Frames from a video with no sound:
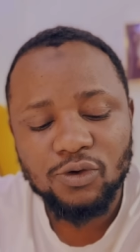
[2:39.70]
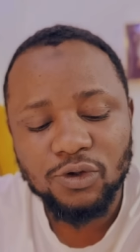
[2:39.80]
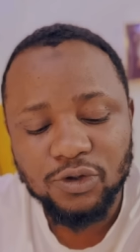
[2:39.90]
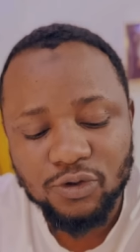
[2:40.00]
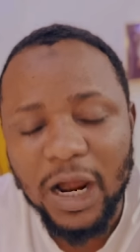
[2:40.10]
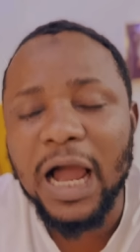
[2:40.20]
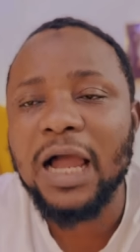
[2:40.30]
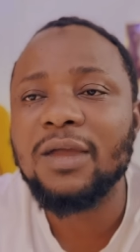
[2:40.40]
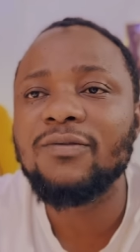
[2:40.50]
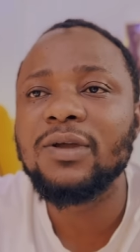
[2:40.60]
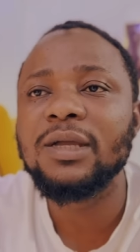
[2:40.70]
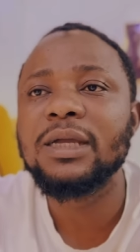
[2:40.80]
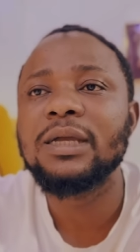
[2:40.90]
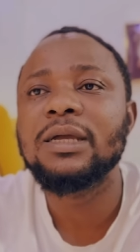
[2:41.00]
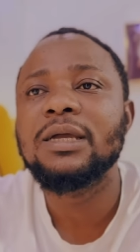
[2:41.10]
to strive
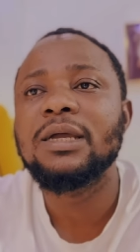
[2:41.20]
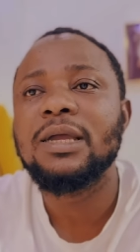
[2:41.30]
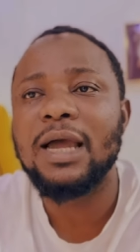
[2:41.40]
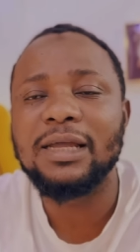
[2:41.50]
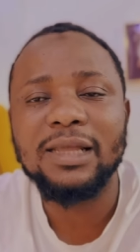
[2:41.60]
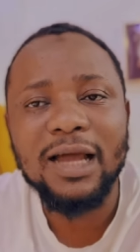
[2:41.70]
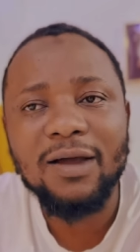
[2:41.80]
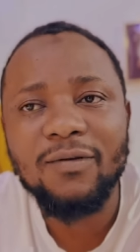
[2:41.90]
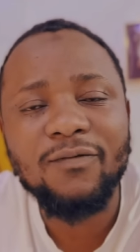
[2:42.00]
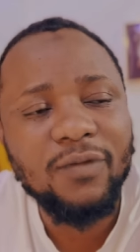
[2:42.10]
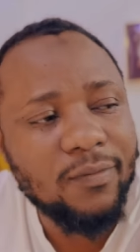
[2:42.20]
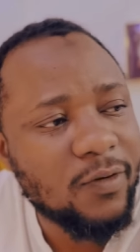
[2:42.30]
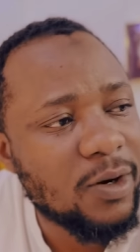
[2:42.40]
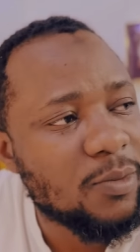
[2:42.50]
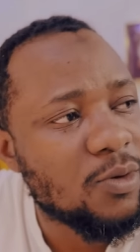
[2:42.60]
and have a
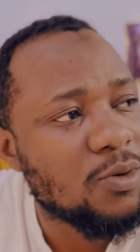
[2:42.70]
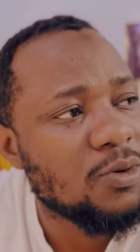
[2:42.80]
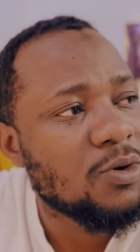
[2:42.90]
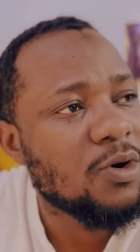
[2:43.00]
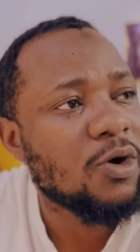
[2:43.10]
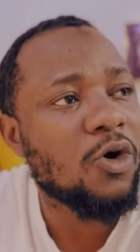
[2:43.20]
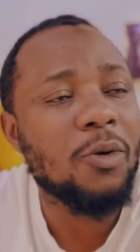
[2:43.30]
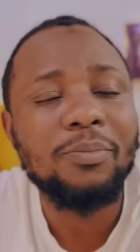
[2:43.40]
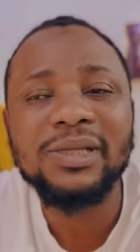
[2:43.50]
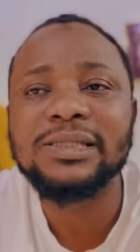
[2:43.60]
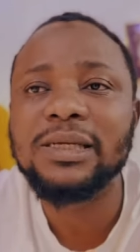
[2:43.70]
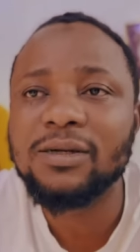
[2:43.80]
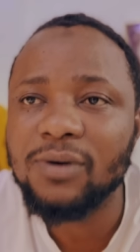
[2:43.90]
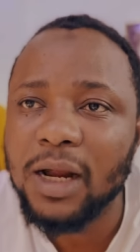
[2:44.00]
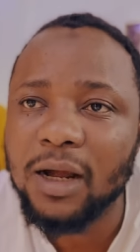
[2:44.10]
favorable
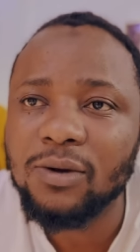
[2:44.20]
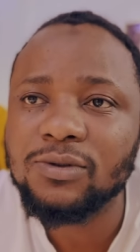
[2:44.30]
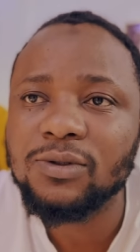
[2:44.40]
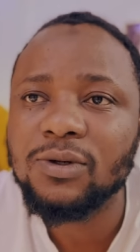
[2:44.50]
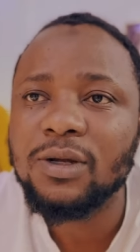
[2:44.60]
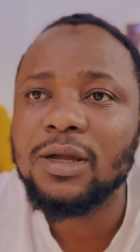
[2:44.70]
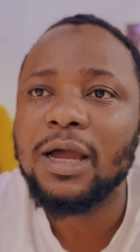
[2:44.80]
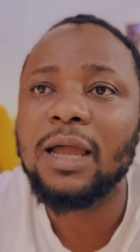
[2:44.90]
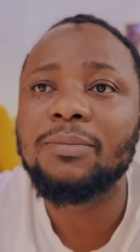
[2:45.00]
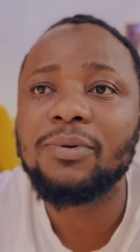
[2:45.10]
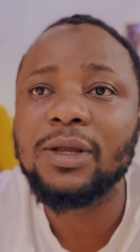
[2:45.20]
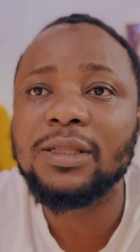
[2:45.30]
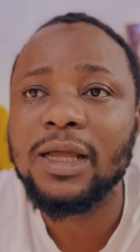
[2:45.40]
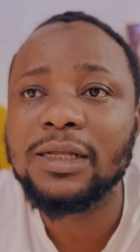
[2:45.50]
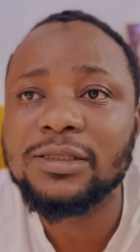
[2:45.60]
competing ground. I
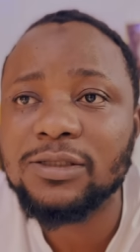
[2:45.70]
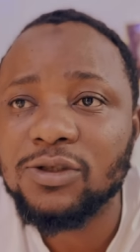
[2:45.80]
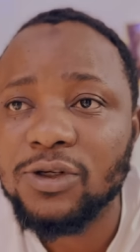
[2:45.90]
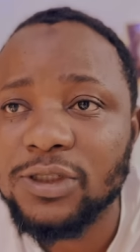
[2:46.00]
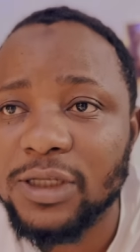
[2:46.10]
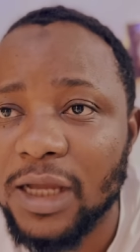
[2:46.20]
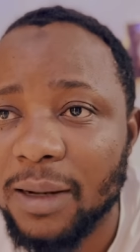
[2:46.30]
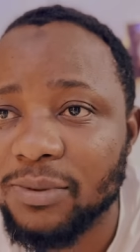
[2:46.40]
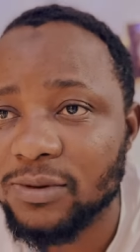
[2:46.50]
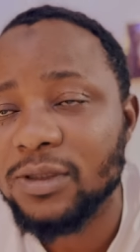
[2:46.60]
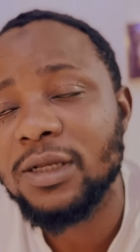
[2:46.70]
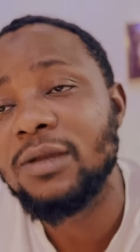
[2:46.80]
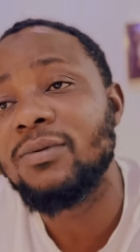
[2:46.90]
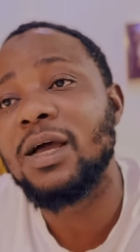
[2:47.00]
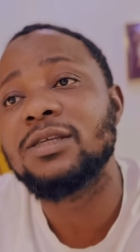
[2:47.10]
pray that such thing happen,
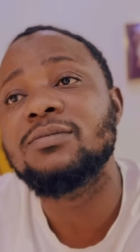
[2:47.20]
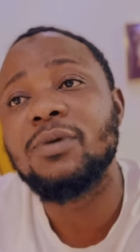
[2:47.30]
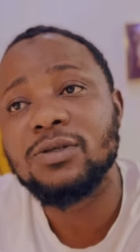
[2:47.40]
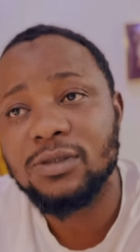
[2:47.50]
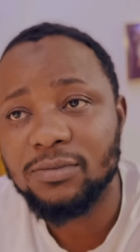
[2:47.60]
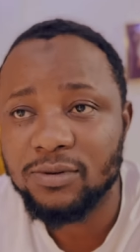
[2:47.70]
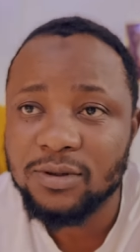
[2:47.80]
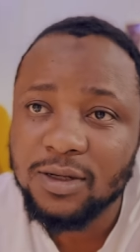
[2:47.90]
if that is possible.